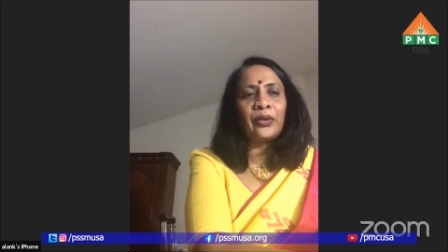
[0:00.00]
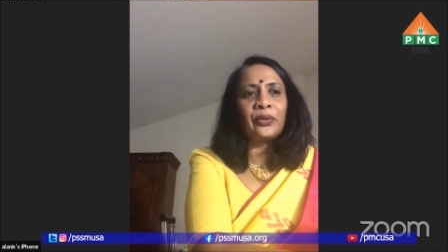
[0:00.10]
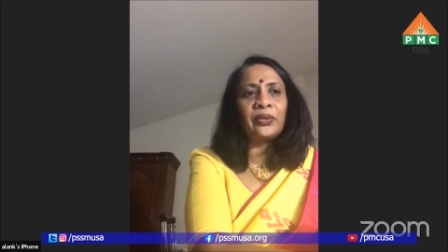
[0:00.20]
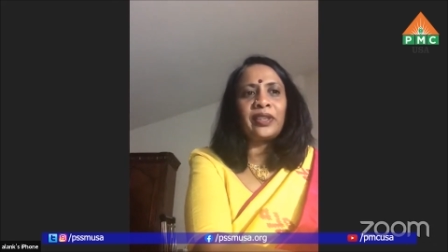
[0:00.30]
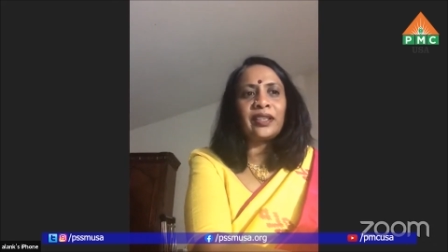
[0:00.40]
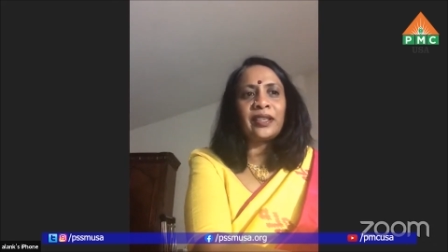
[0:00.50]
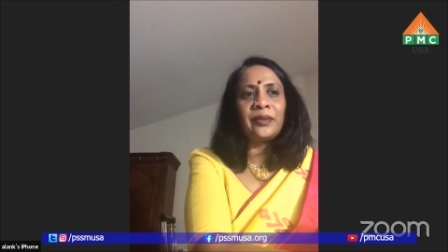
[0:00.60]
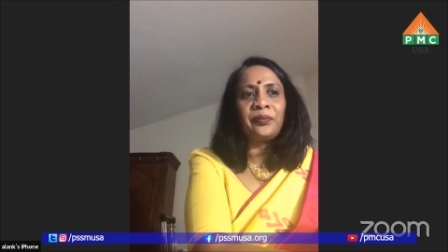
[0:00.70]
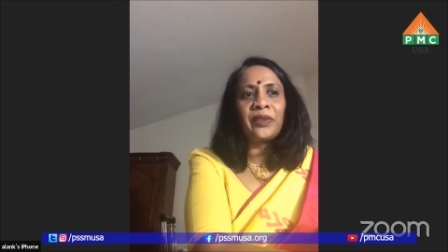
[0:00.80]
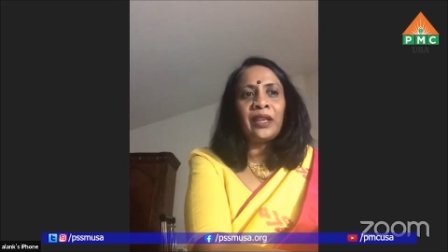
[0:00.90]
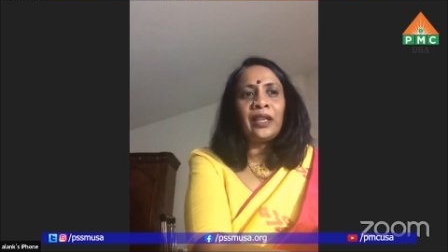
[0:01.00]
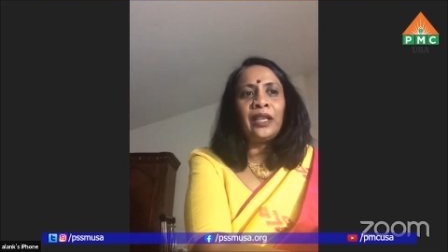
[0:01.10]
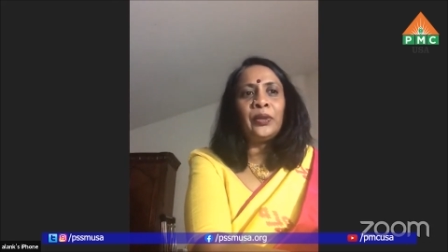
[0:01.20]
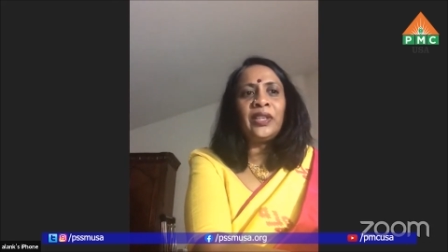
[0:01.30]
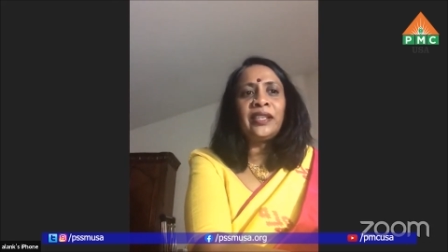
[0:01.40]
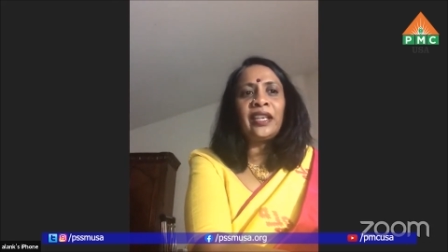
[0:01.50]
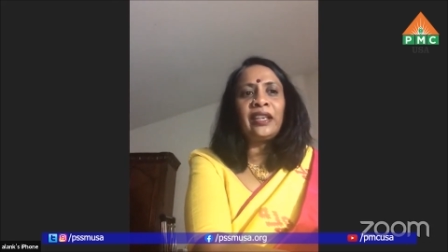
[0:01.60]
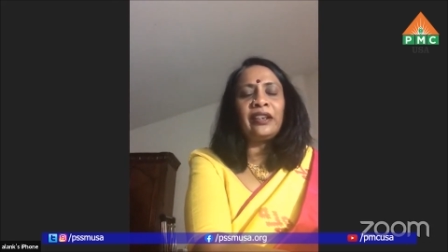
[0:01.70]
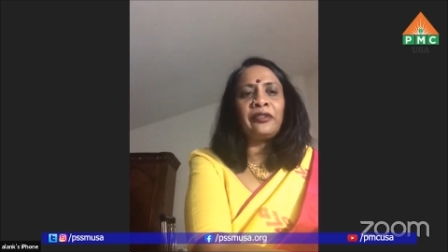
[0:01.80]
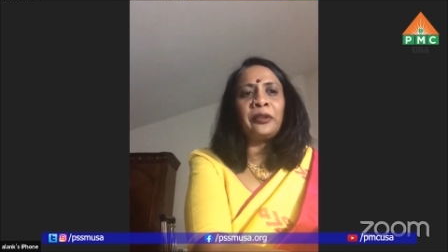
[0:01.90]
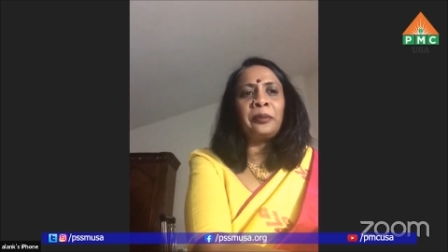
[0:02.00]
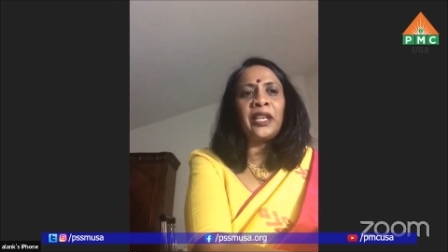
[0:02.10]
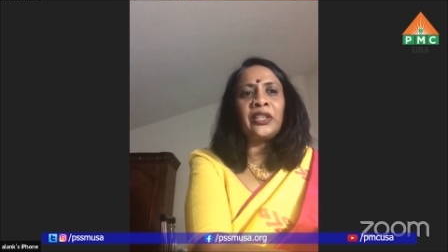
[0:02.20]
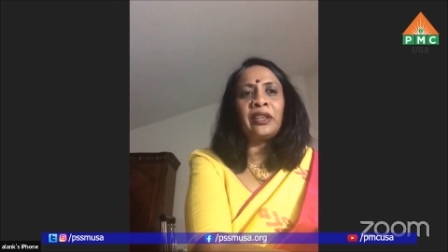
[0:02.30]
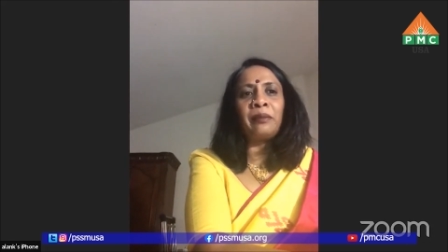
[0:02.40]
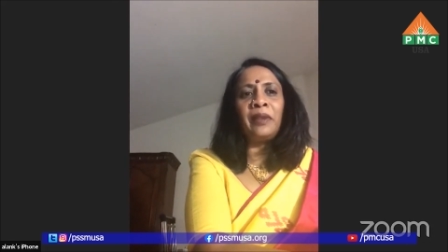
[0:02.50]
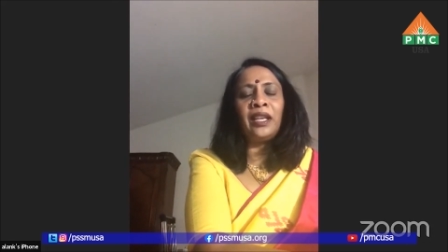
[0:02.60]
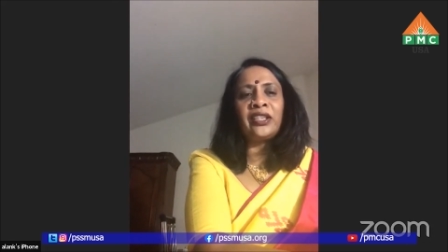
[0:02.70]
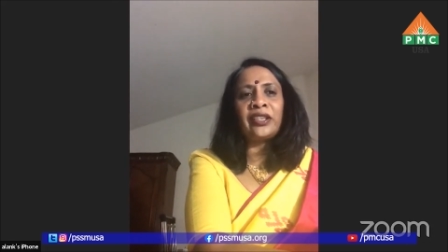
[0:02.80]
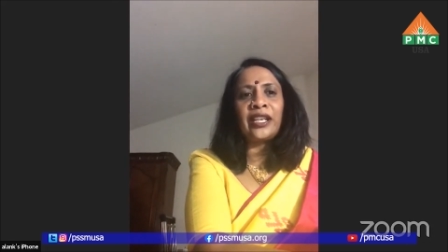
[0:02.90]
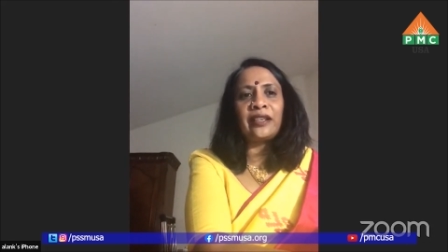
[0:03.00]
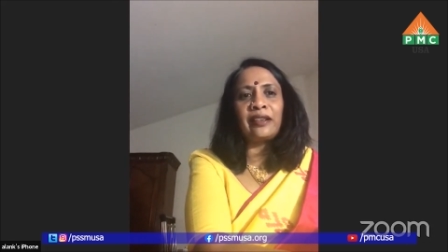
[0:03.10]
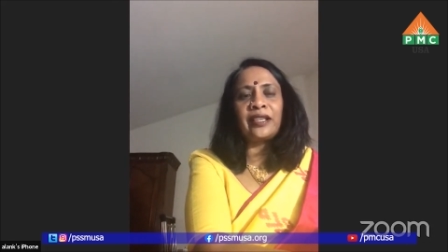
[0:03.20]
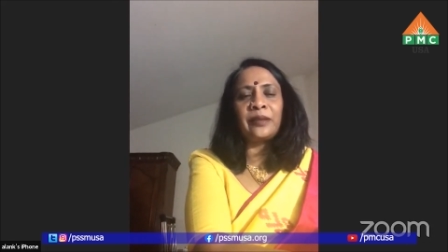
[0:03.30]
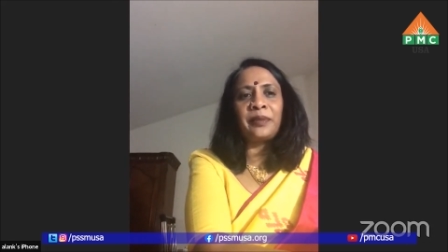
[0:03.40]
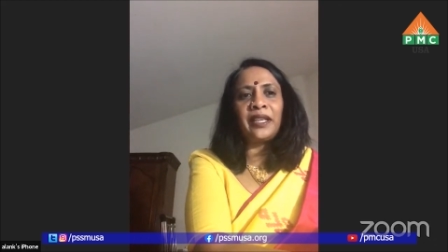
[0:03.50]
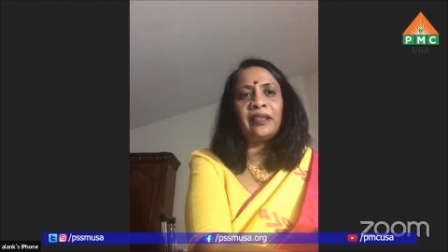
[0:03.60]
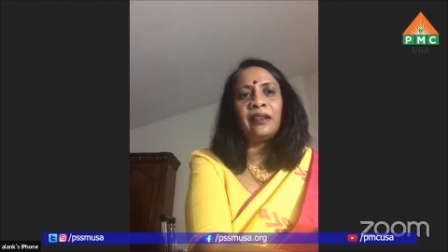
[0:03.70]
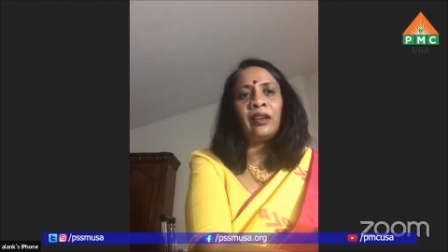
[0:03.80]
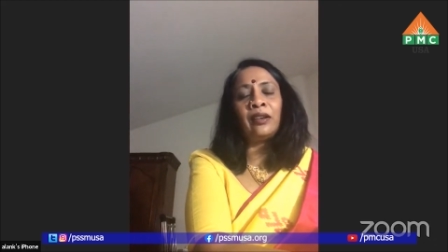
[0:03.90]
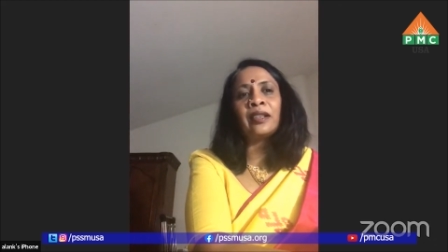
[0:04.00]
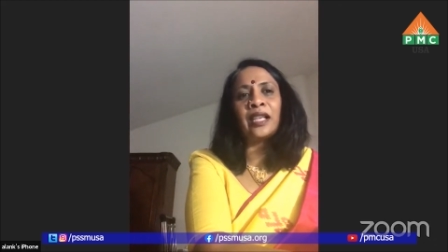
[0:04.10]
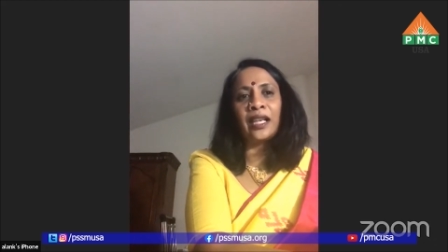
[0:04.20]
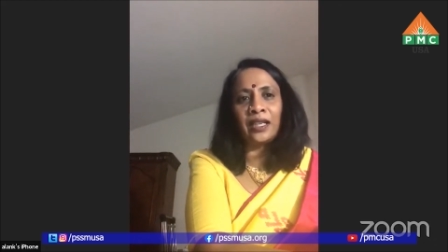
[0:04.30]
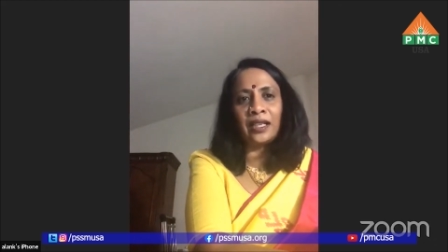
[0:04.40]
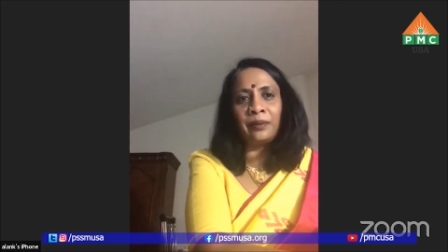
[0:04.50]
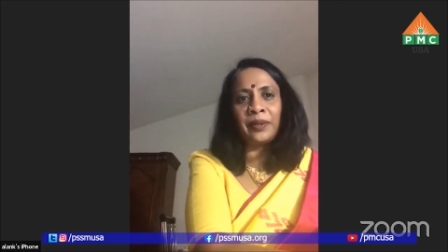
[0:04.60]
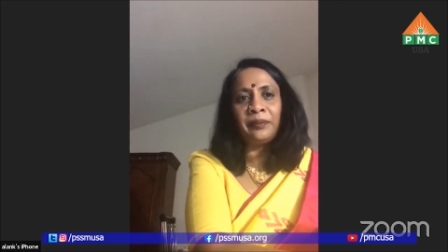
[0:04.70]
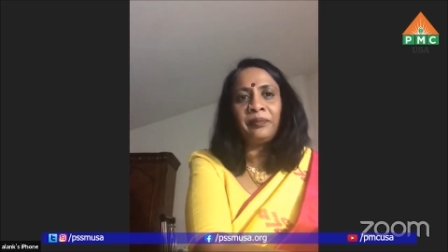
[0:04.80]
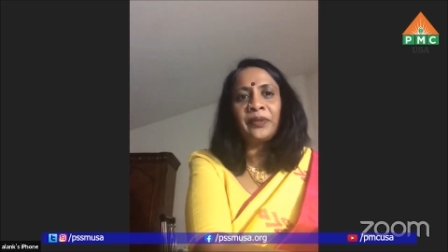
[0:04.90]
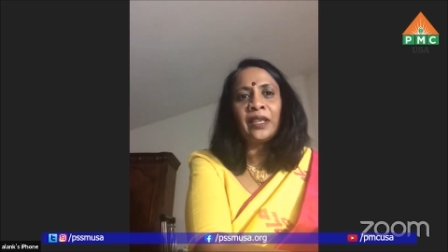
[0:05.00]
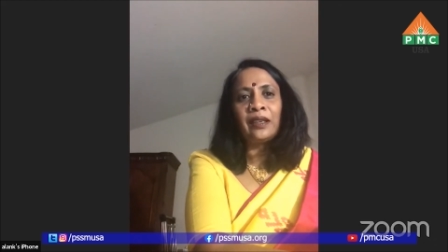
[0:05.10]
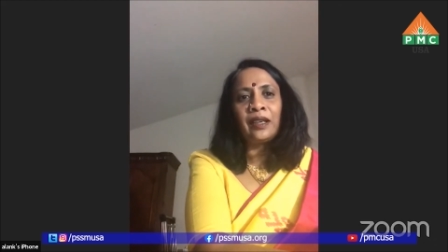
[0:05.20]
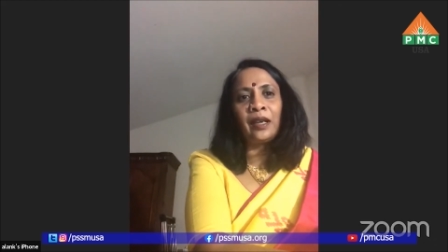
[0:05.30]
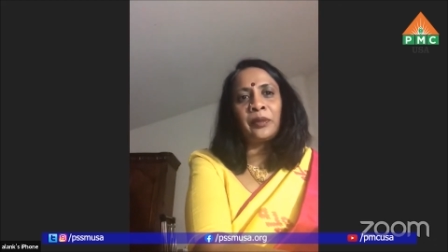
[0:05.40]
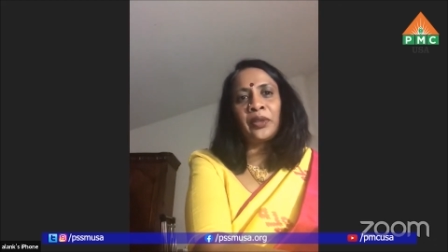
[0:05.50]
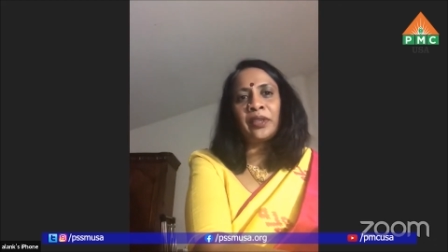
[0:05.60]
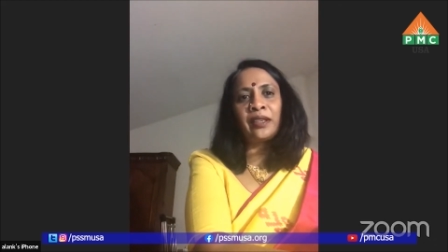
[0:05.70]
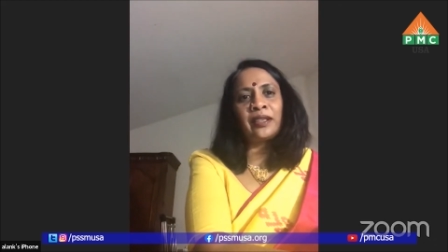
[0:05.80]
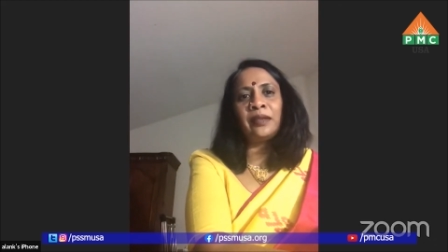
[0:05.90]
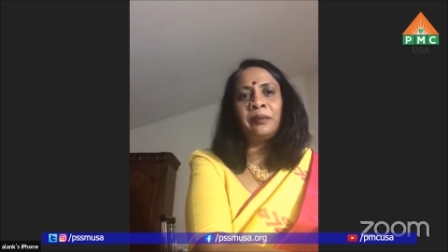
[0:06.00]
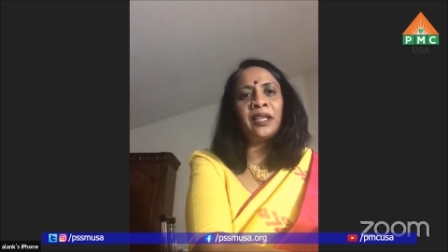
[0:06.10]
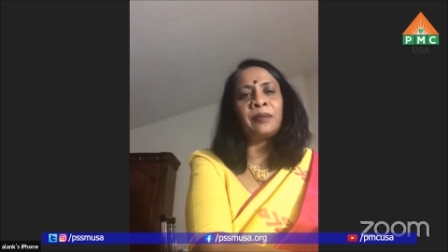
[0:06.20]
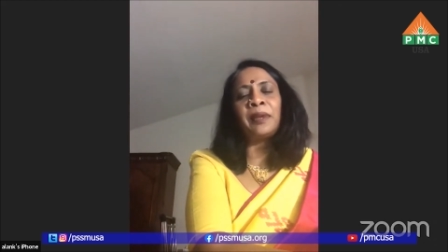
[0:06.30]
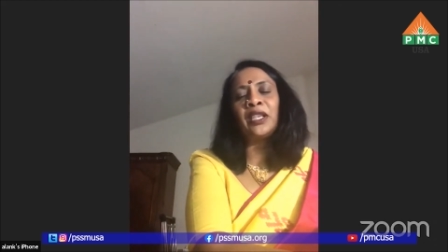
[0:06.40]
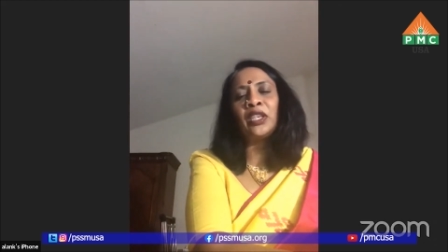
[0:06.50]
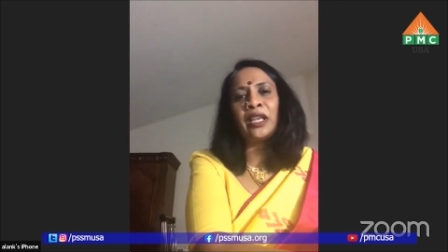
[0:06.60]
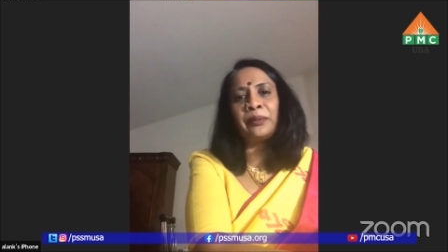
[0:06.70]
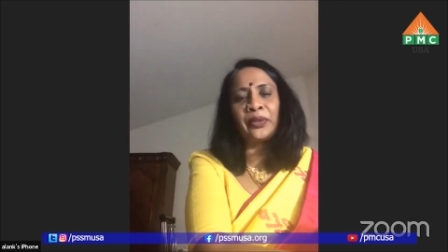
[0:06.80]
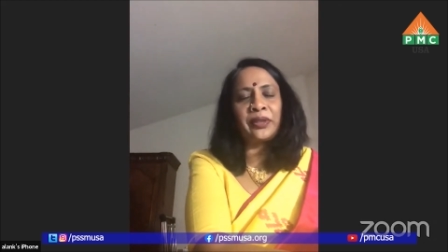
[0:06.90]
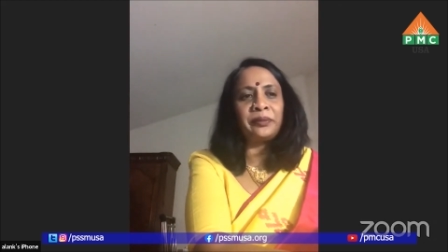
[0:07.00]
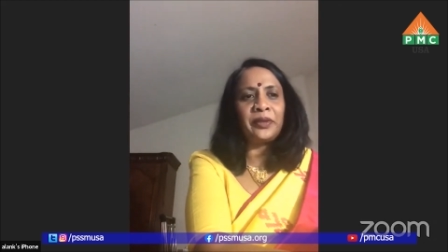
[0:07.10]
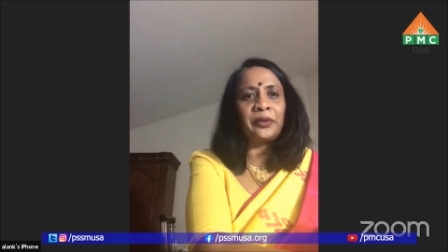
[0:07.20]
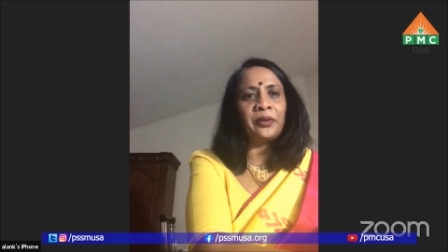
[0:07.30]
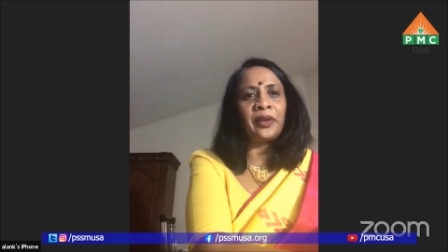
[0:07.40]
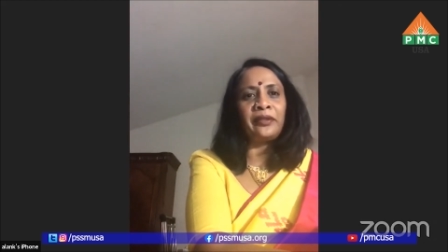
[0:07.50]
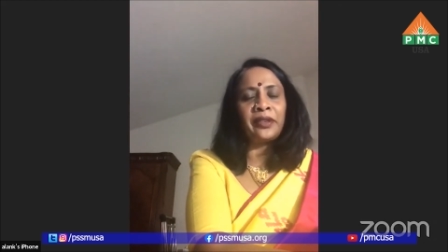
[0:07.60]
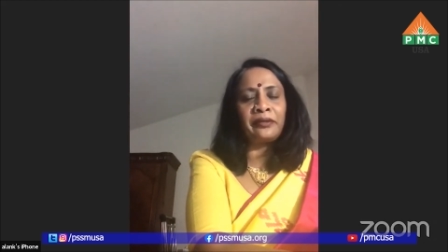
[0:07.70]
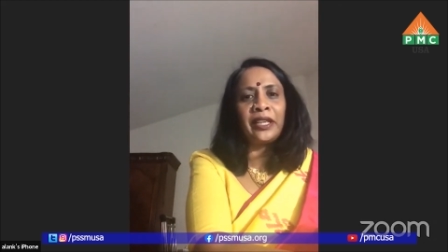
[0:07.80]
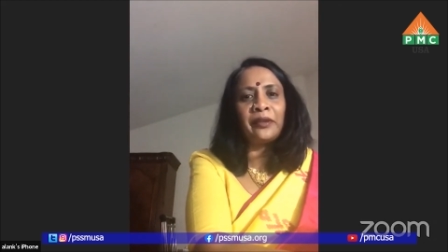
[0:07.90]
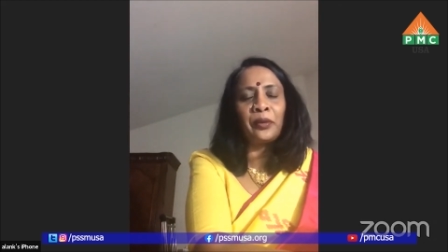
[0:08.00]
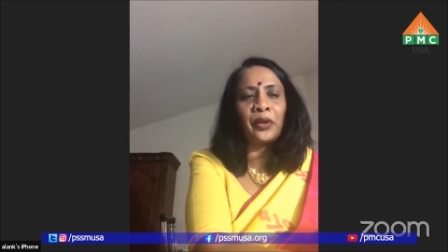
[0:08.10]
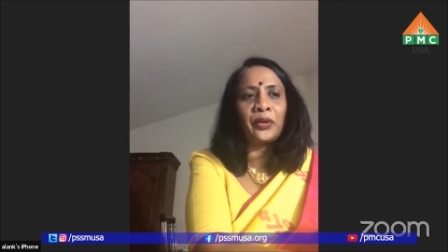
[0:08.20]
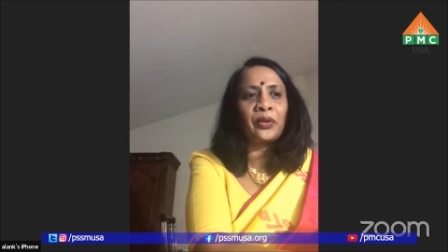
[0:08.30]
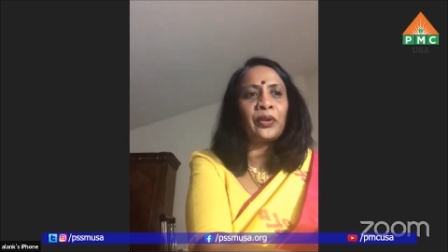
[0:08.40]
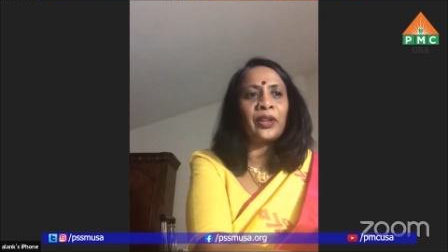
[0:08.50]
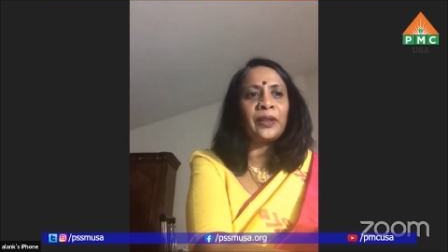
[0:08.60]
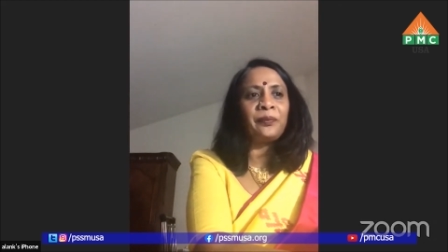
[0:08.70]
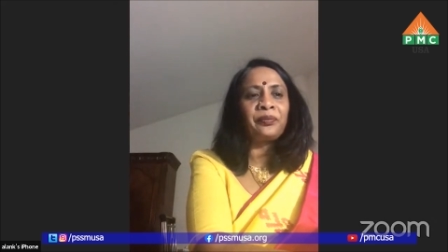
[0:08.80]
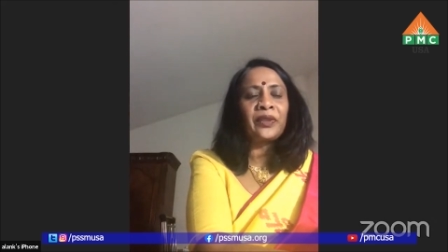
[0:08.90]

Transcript: wrote this. Louise Hay affirmation milkshake recipe or sankalpam, amrutarasam or panchamrutam, whatever we want to call.